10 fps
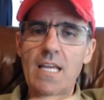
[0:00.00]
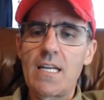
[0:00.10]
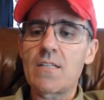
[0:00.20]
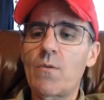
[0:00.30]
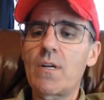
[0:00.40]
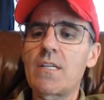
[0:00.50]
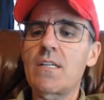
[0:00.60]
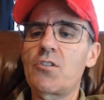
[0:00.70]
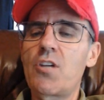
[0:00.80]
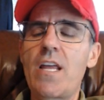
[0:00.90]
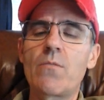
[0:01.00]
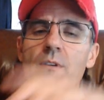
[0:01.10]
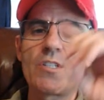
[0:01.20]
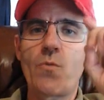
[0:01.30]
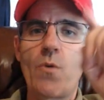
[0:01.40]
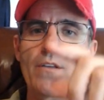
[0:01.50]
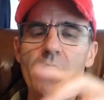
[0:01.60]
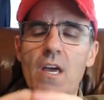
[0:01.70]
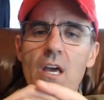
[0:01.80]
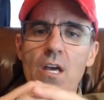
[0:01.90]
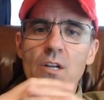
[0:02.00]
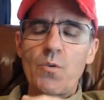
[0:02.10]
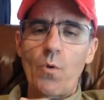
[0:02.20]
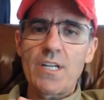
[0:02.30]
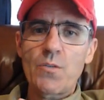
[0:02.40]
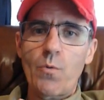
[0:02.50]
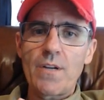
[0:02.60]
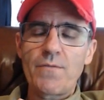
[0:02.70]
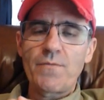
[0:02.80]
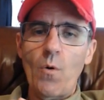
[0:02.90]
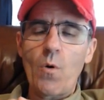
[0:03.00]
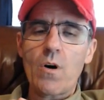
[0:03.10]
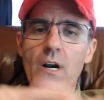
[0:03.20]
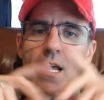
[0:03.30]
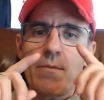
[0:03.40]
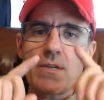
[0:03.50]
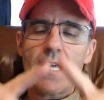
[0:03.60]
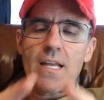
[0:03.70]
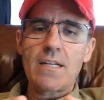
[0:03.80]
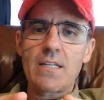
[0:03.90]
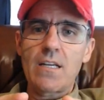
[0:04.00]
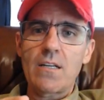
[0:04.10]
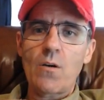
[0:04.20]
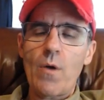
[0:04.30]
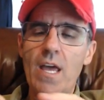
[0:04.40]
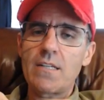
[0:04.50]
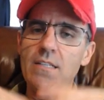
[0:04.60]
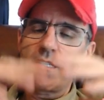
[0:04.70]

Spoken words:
It is, what is it, January 12th, 2024, and I'm excited to go ahead.